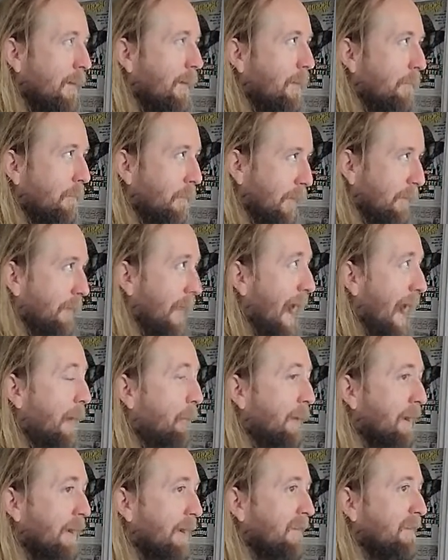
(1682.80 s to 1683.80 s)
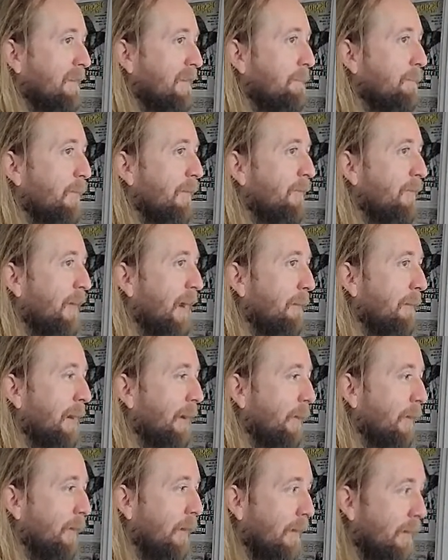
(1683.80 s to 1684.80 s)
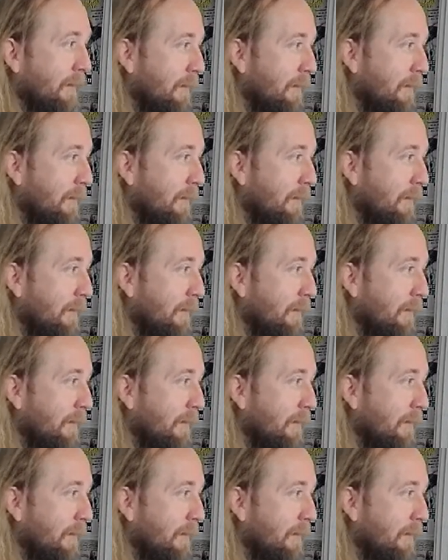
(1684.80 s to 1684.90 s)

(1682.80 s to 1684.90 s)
but that we can simplify by going.